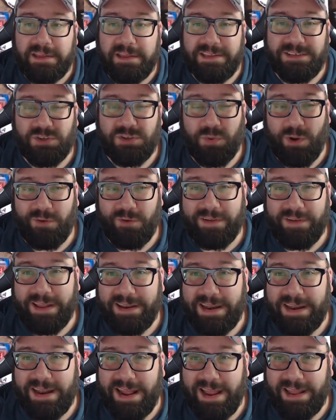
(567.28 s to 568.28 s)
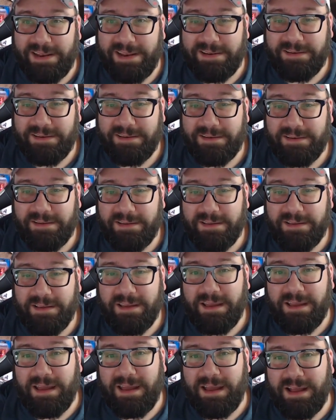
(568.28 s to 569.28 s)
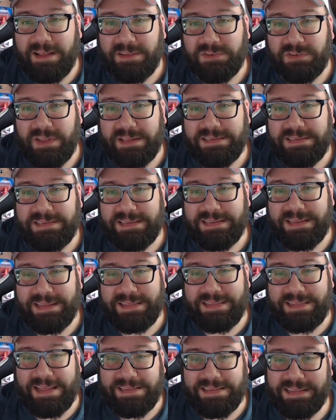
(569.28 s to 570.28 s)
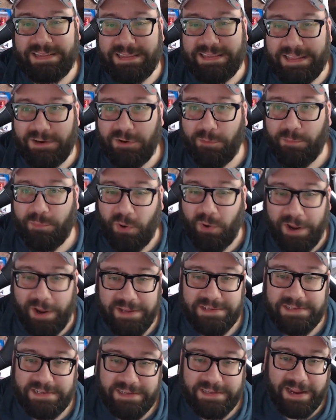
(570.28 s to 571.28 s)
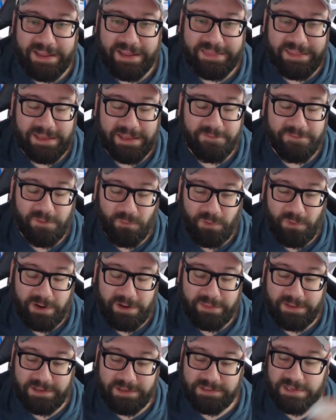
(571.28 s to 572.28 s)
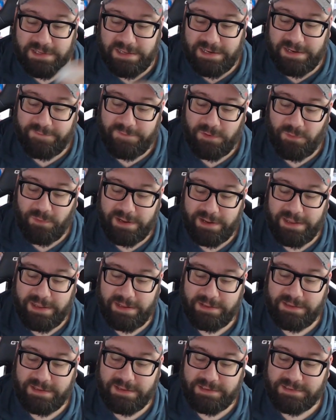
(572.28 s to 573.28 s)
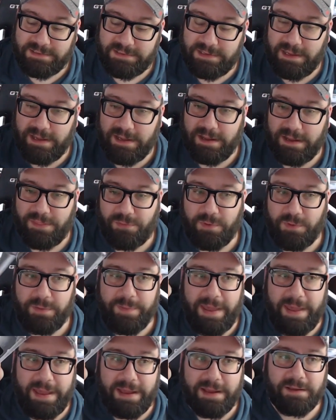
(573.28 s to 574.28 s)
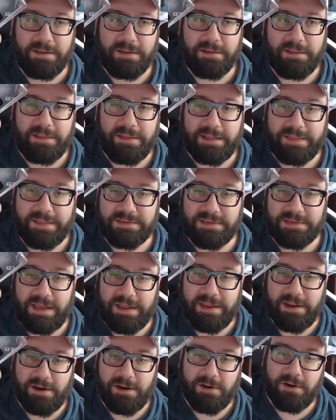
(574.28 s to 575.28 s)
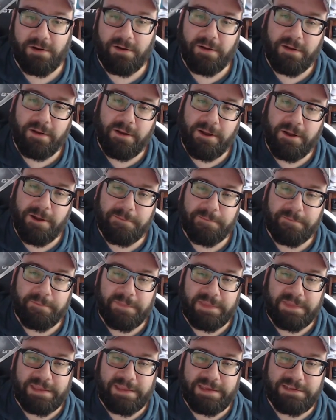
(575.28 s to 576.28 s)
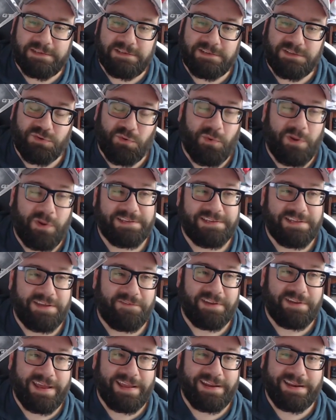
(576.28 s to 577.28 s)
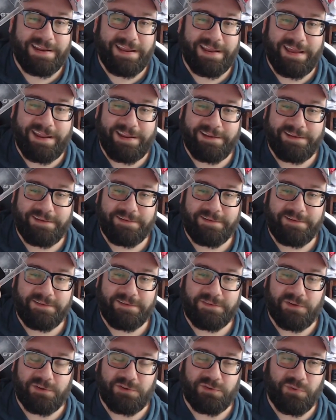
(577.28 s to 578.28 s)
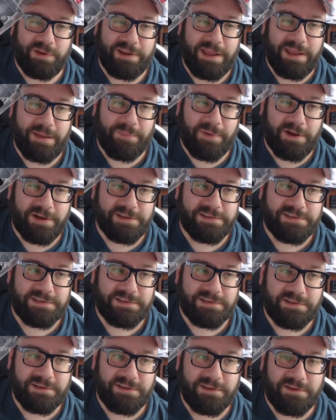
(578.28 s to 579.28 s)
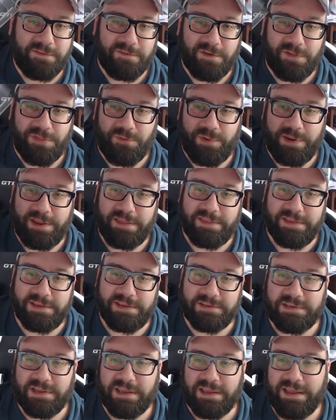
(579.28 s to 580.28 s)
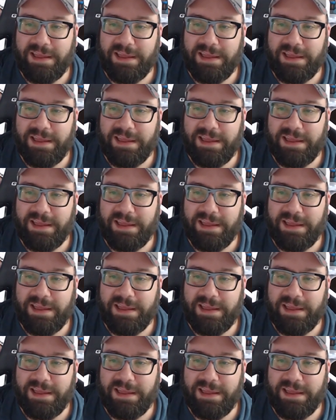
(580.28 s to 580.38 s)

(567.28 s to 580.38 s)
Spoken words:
Is $12.99. So that's a little pricey, I think, for one of these. And if you want to get this a 3-pack like this guy here, it's $27.99. So $28 for 3 of these.